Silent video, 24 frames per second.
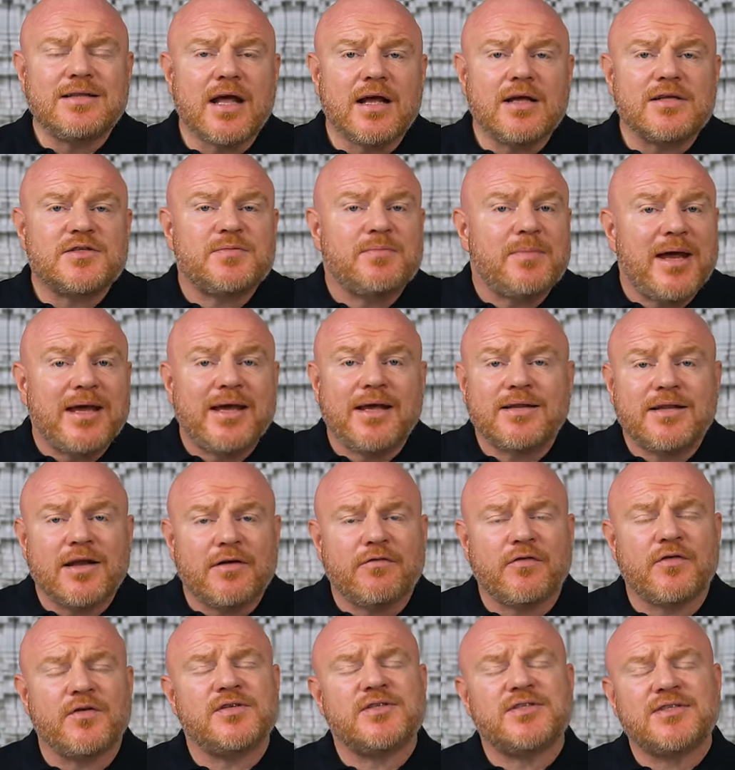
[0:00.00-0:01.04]
does make a
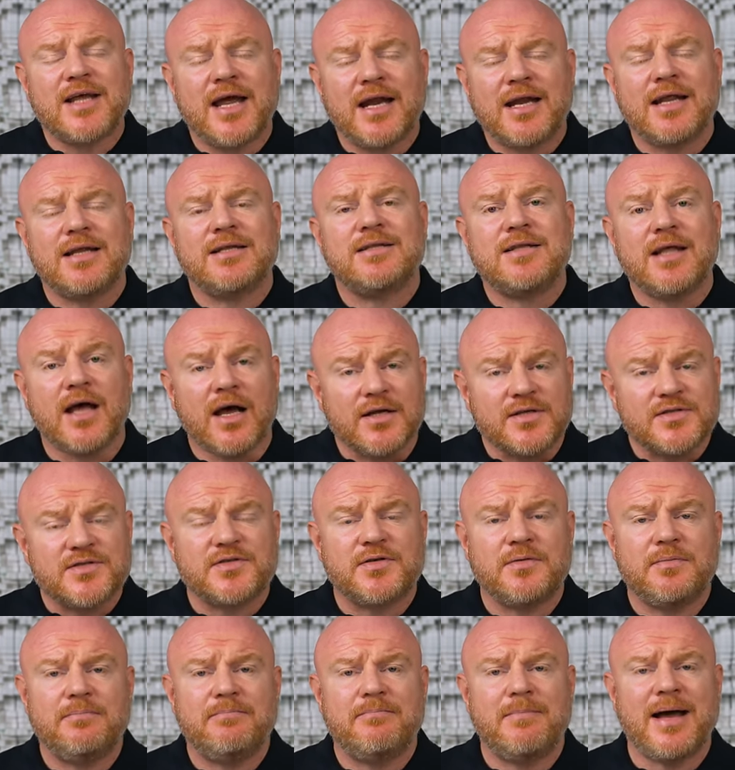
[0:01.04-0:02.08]
difference, and it
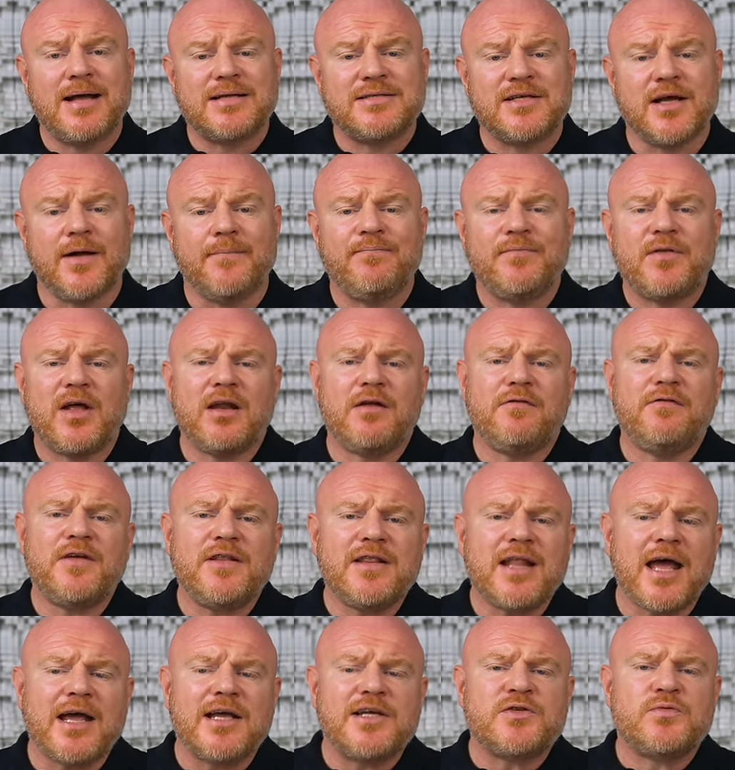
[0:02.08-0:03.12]
does matter. And I think
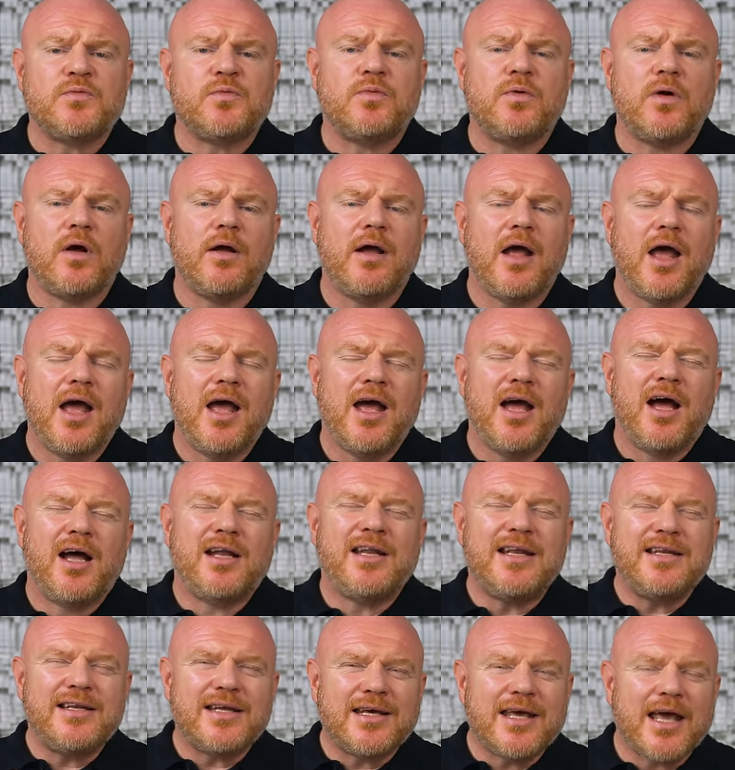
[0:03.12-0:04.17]
that is
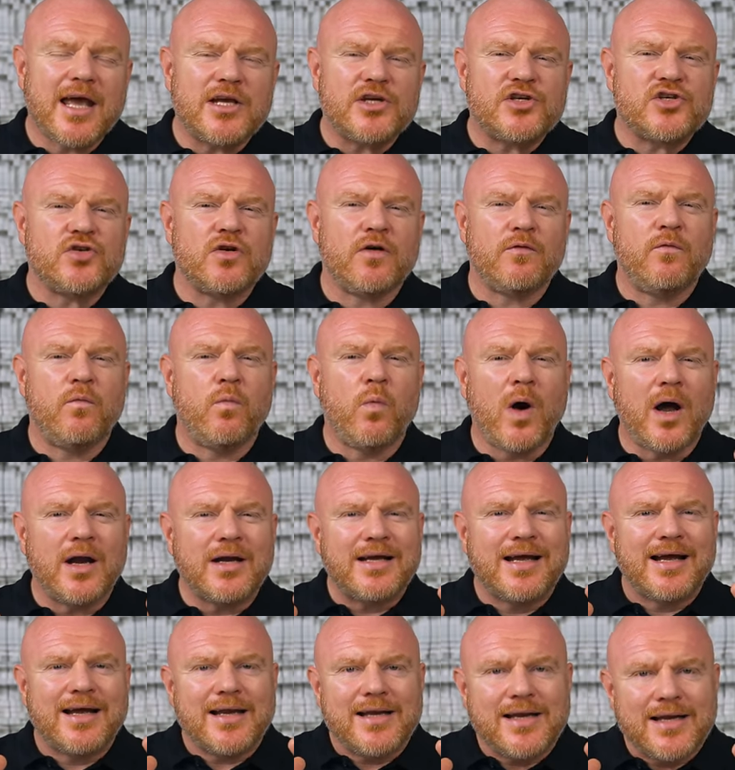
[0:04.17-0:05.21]
an indication of one
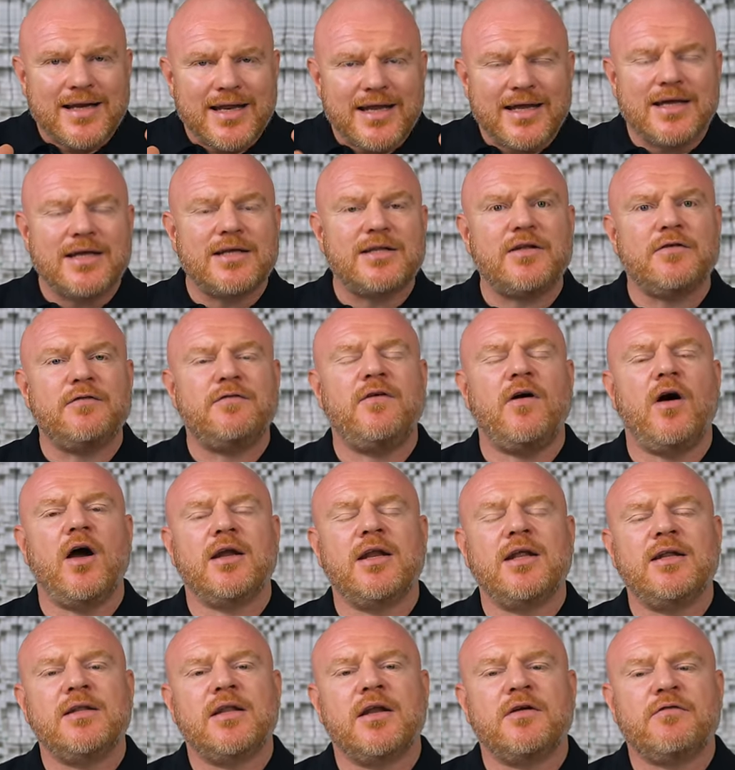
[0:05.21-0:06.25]
clear
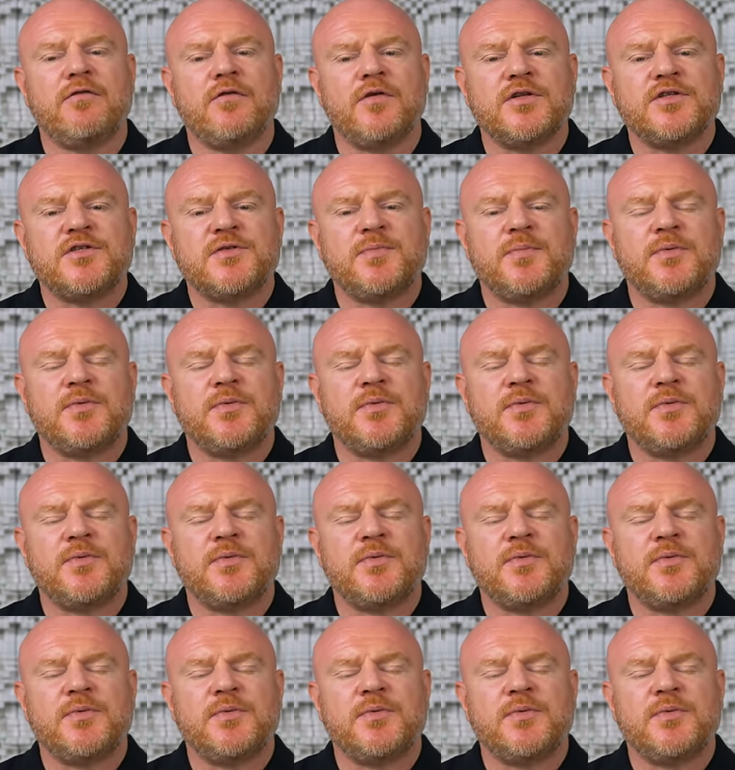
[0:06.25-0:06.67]
defining difference